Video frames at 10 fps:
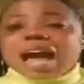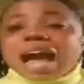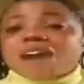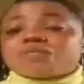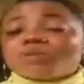
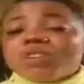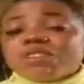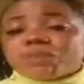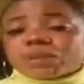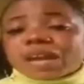I have to
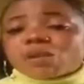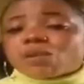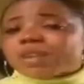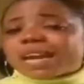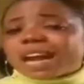leave Port
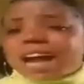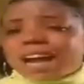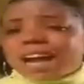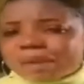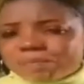Harcourt so that I can
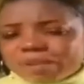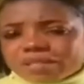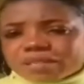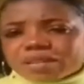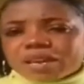have my
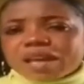peace.